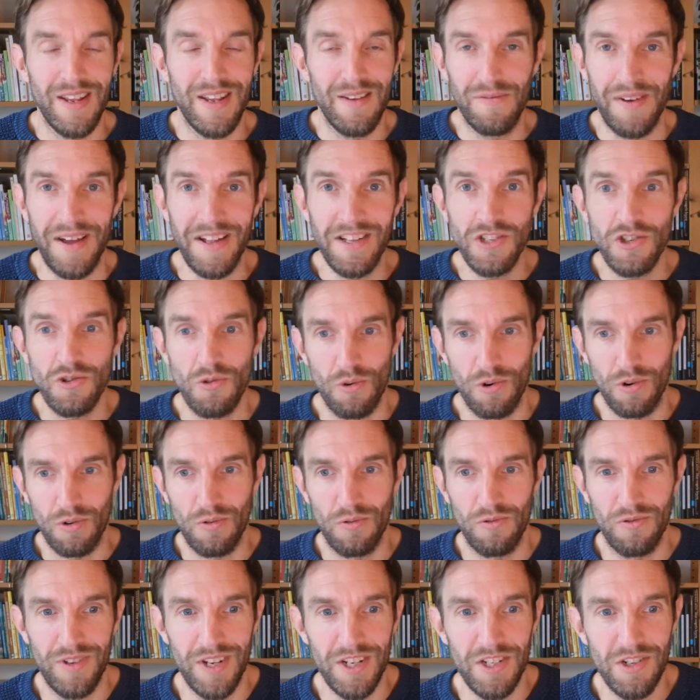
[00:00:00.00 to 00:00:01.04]
events or
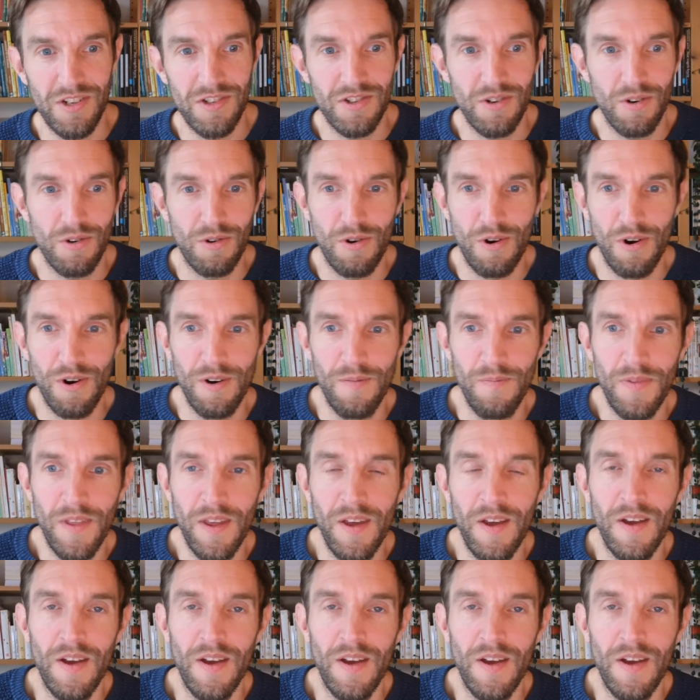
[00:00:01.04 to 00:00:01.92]
conditions occur.